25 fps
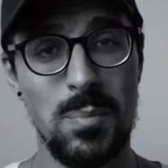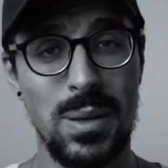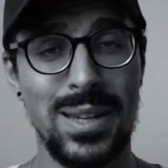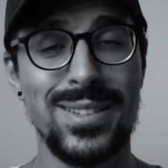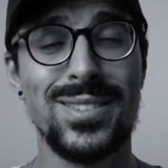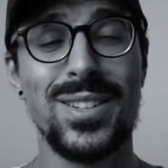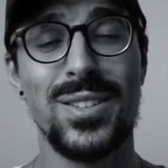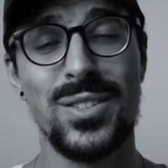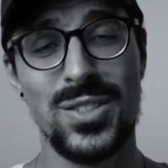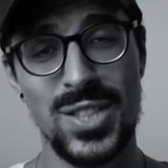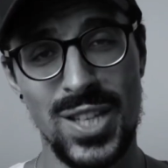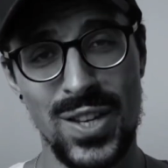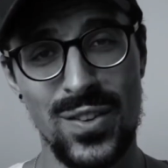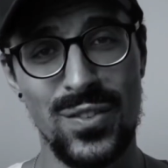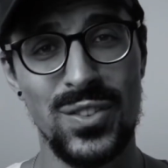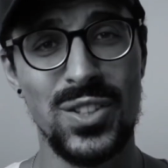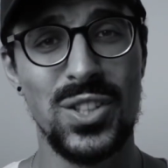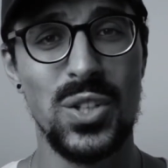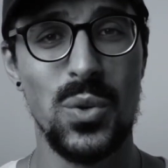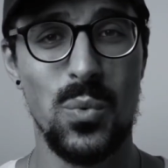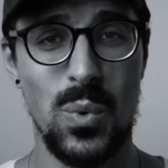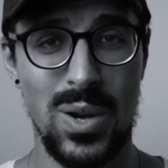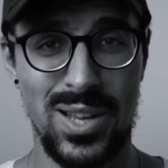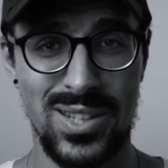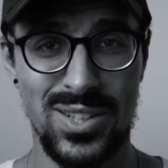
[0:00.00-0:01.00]
paid
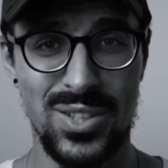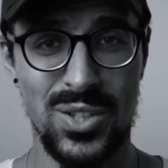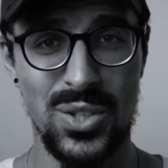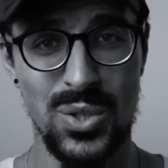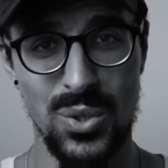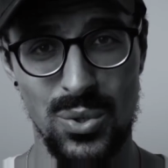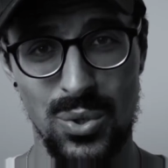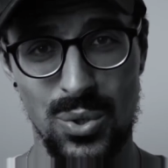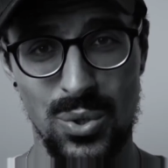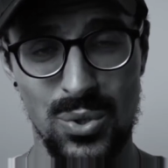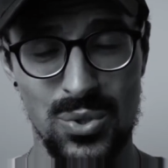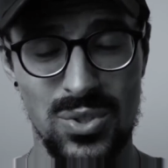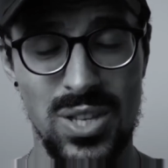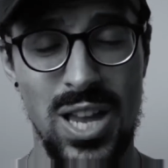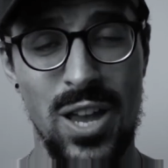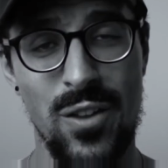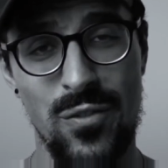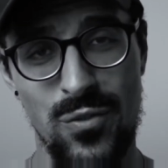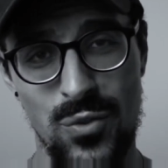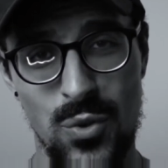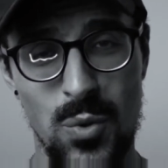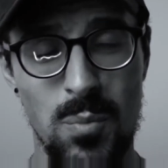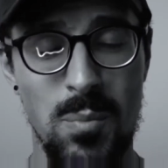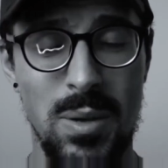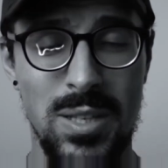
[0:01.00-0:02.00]
71 euros a
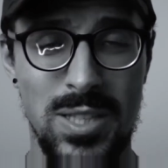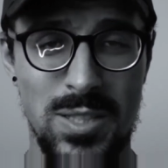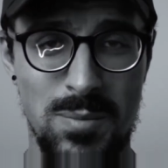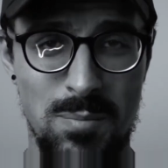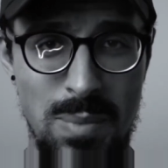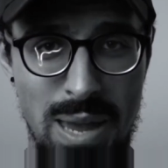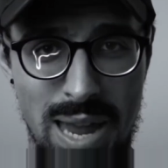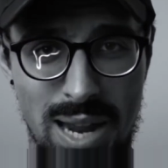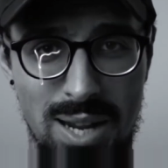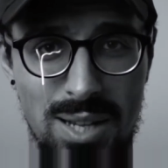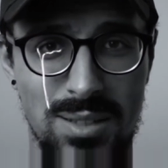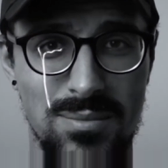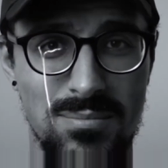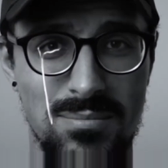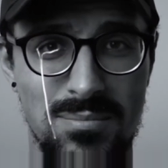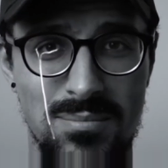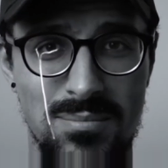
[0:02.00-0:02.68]
few months back.